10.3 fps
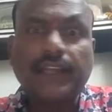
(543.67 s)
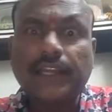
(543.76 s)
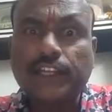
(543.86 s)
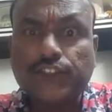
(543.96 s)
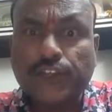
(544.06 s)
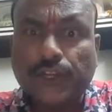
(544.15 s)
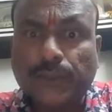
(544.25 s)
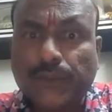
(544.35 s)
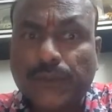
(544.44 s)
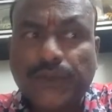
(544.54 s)
the natural
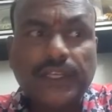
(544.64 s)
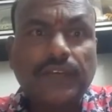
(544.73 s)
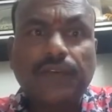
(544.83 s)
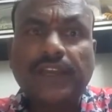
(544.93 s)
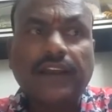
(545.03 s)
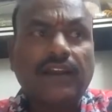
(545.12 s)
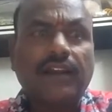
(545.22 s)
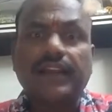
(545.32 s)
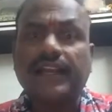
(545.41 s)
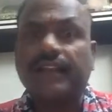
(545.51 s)
beauty. We
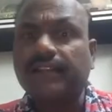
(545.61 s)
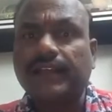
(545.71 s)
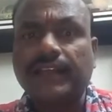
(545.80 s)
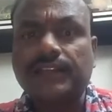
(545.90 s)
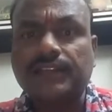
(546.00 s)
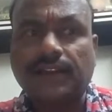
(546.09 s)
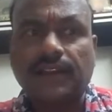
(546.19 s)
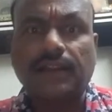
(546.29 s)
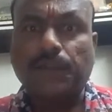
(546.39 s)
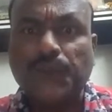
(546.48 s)
cannot get the
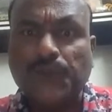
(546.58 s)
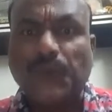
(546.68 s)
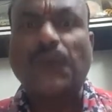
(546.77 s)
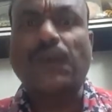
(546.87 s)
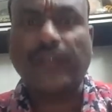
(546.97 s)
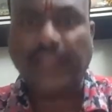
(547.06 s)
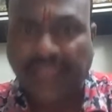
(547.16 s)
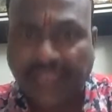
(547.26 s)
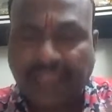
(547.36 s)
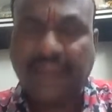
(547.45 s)
natural pure
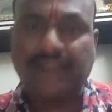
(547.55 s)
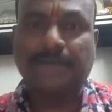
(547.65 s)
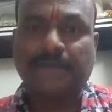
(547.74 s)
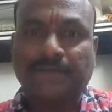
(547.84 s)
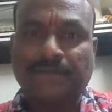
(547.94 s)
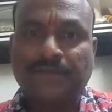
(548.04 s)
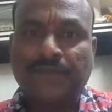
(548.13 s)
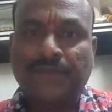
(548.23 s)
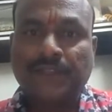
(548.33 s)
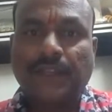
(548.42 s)
air.
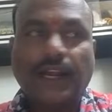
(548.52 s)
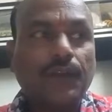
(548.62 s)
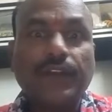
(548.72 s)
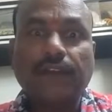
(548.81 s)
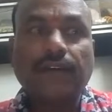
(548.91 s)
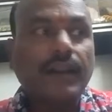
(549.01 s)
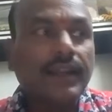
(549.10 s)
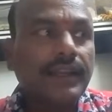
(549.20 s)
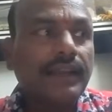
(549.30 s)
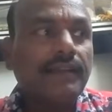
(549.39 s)
And we
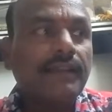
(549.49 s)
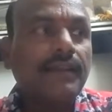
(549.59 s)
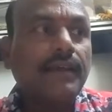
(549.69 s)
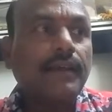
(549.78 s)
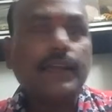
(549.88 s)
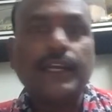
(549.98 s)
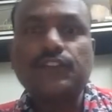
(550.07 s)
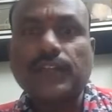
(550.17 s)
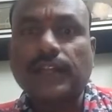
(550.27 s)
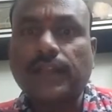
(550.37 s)
cannot get the
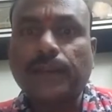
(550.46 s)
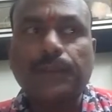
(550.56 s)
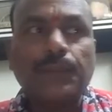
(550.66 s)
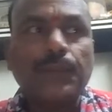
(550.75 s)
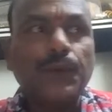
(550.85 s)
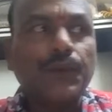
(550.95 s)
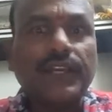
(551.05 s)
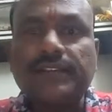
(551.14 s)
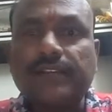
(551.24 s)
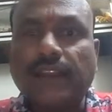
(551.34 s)
natural
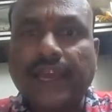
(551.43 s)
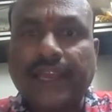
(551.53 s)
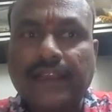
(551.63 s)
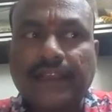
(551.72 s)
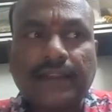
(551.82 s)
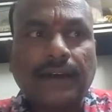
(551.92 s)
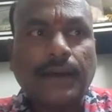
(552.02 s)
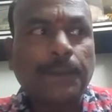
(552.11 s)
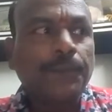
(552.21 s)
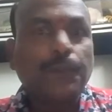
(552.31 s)
beauties like
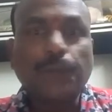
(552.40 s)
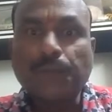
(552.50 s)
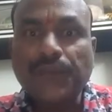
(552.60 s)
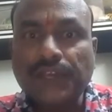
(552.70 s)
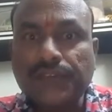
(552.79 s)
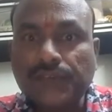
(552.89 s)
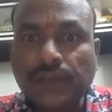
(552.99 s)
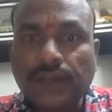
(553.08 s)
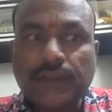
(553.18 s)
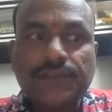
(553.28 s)
the
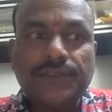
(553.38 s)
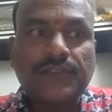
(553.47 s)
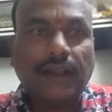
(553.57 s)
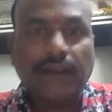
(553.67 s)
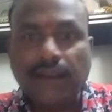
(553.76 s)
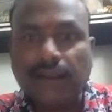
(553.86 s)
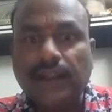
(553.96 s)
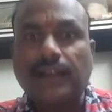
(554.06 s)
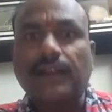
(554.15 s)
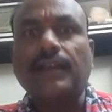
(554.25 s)
beaches,
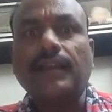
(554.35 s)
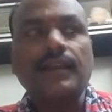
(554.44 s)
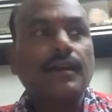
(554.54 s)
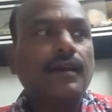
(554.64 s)
greenery,